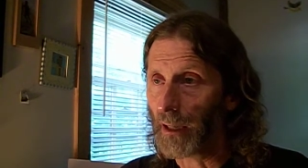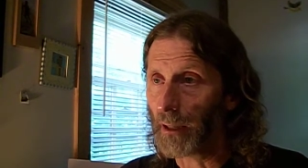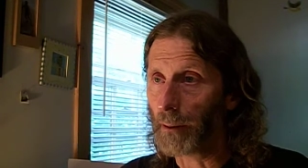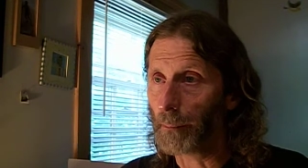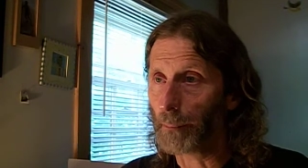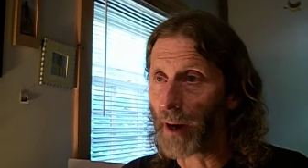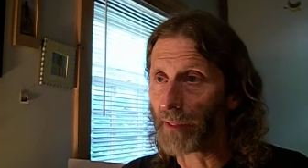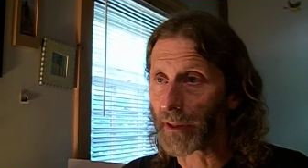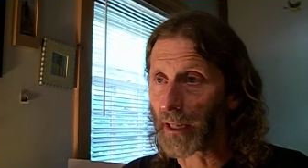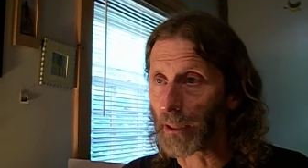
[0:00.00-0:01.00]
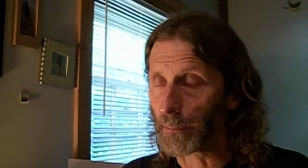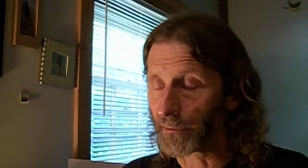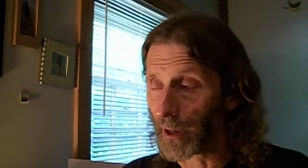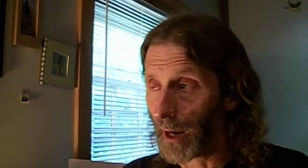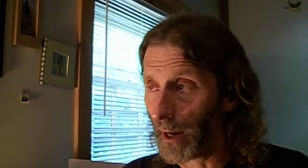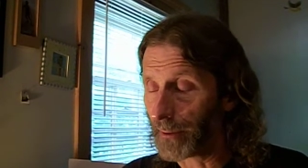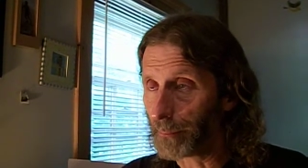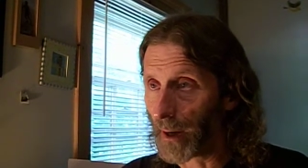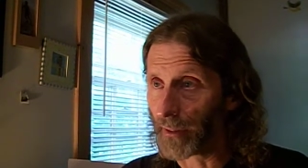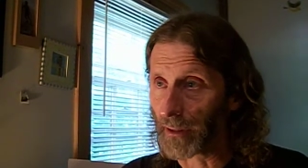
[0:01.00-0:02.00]
um, by the kingdom of
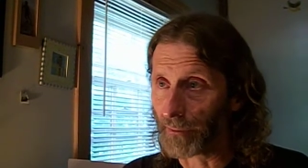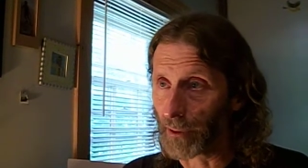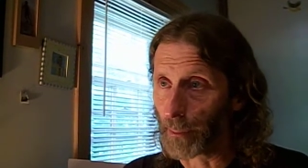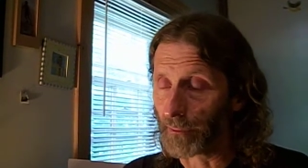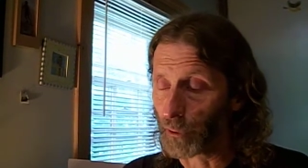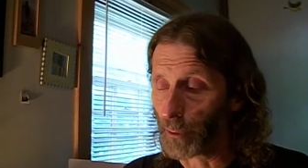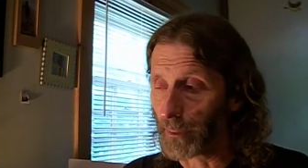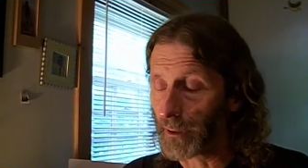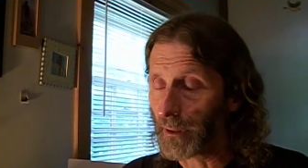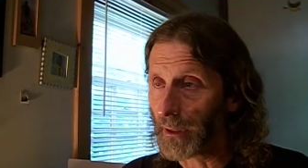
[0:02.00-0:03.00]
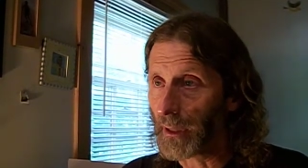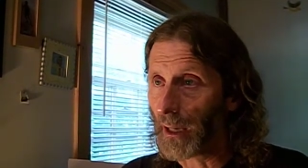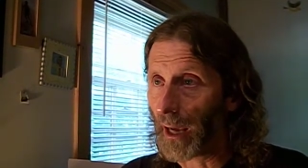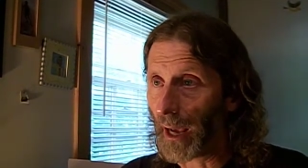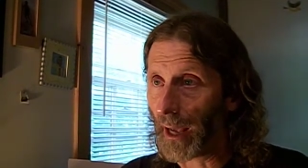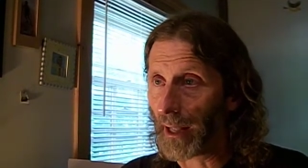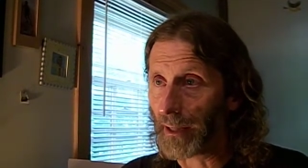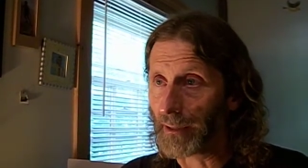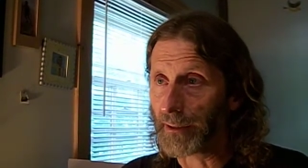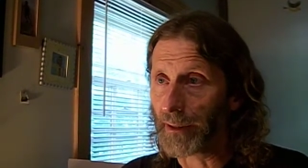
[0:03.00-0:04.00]
God, by the level above human,
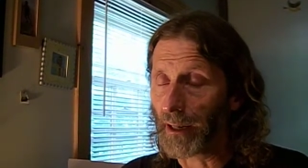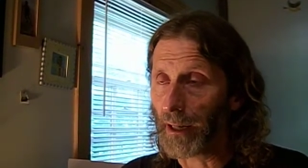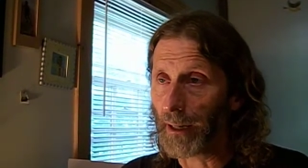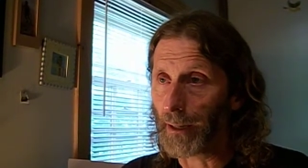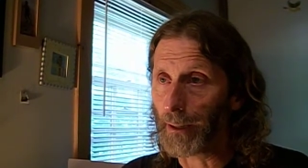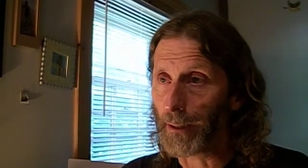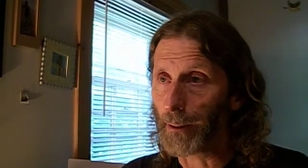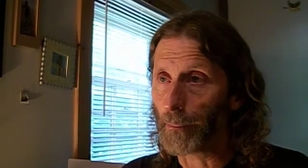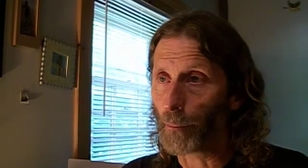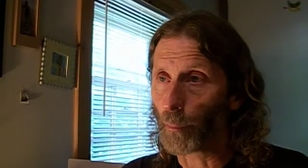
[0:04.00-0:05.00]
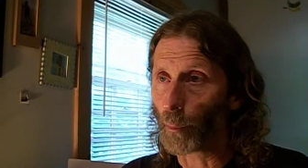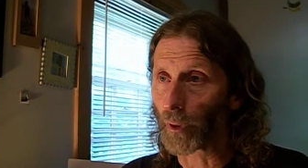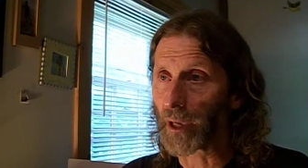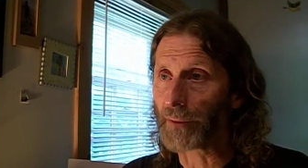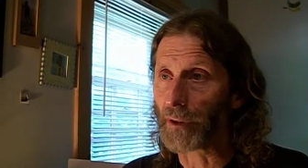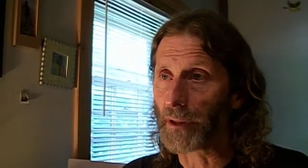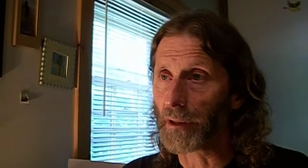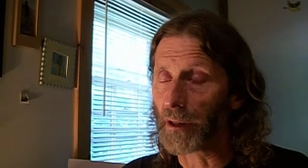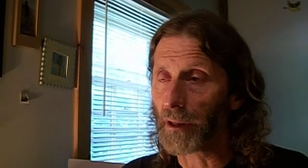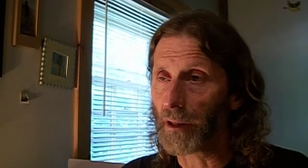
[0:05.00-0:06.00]
and uh, were
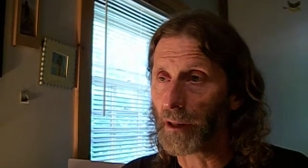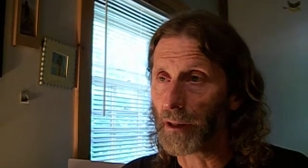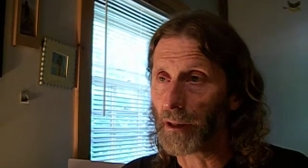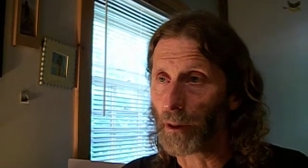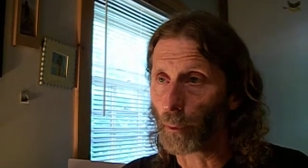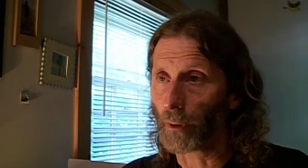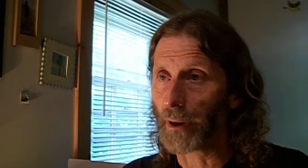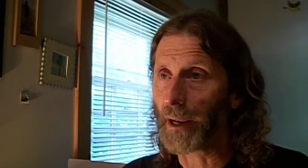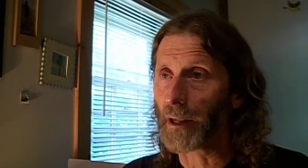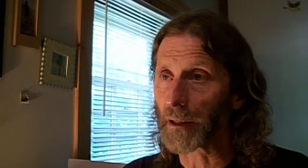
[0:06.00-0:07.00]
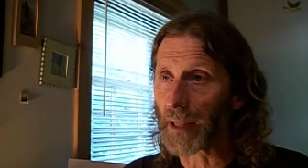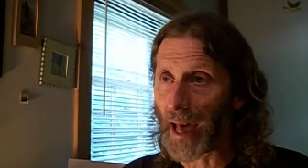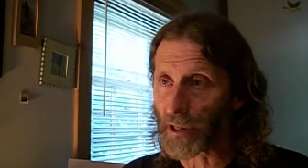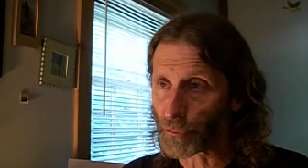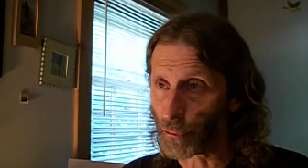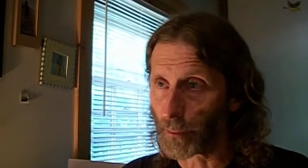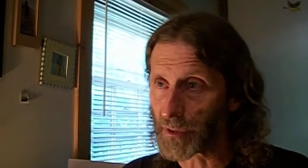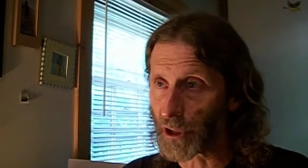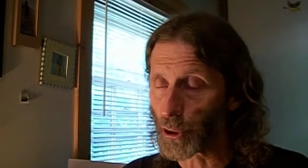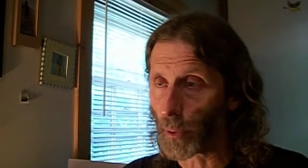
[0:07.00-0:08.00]
given, were in a classroom
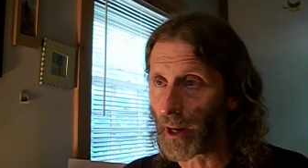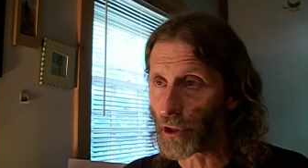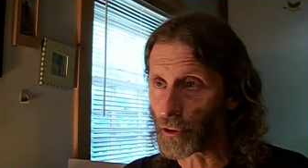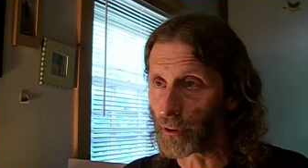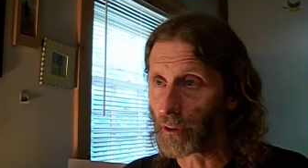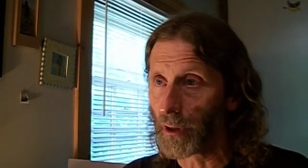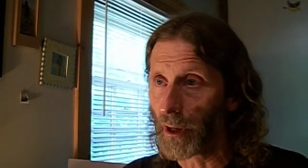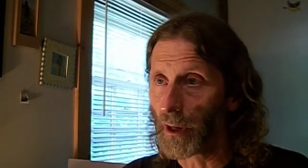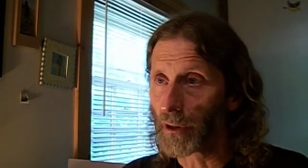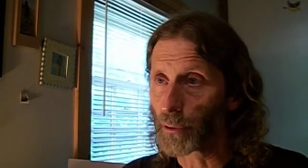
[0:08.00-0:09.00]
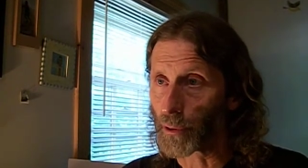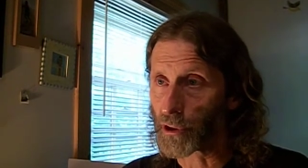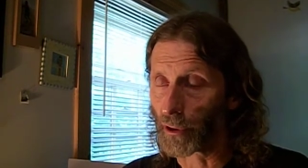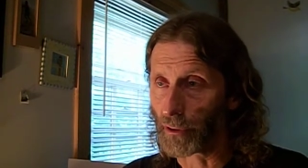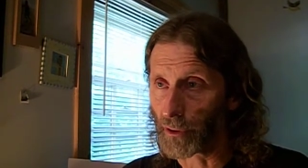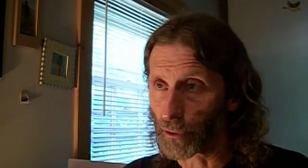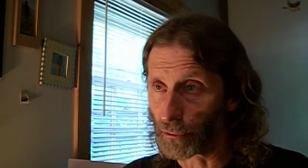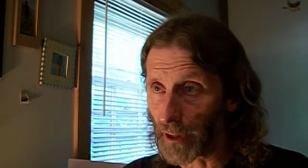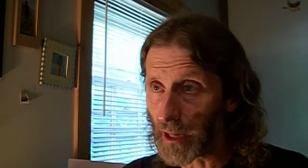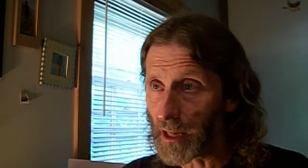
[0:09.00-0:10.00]
situation to a certain
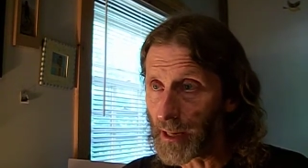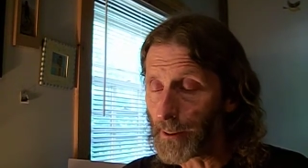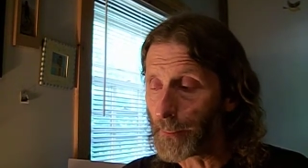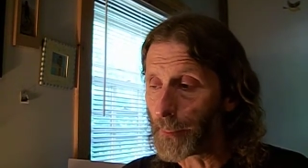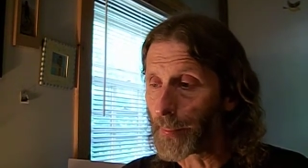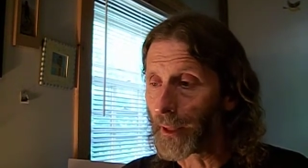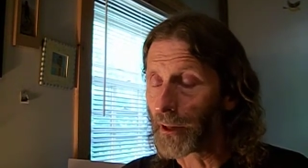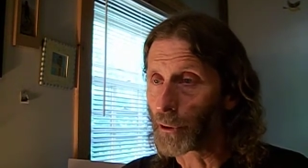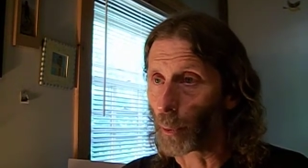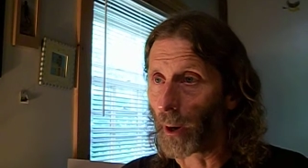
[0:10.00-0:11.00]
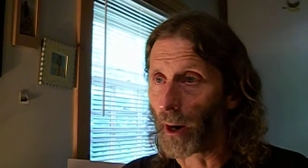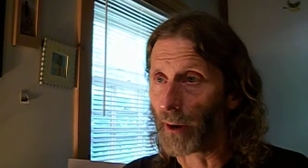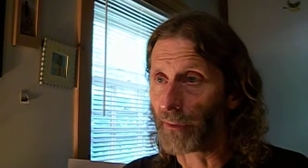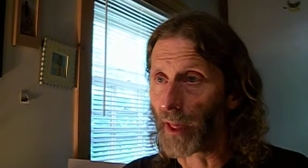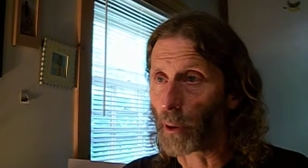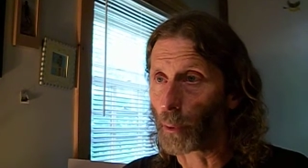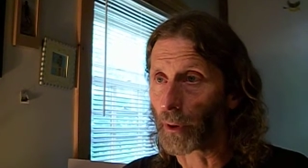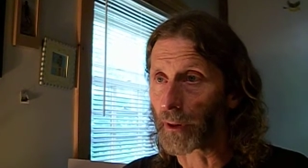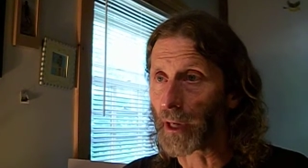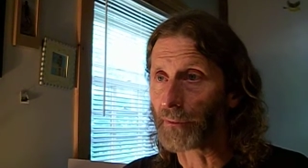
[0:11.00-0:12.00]
degree, to where they
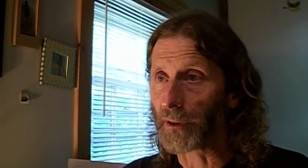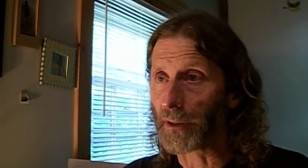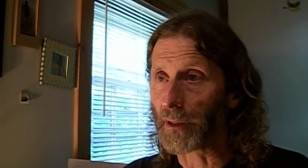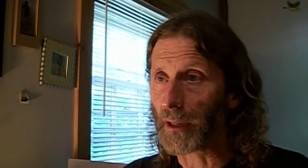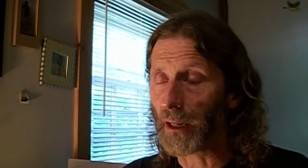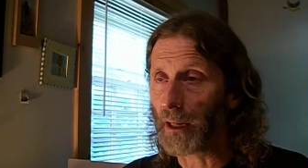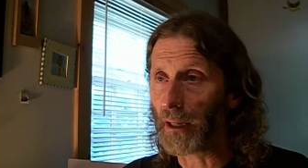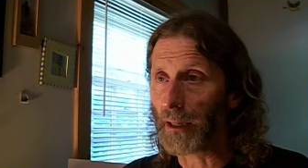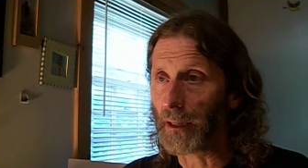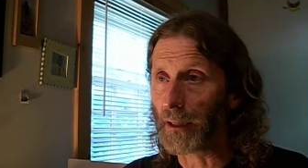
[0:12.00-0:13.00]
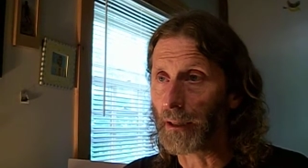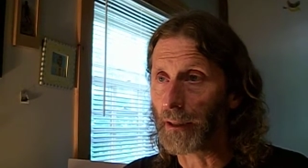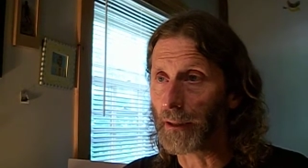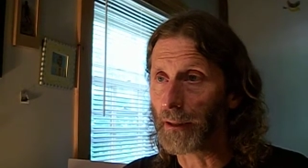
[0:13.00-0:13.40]
were given, uh,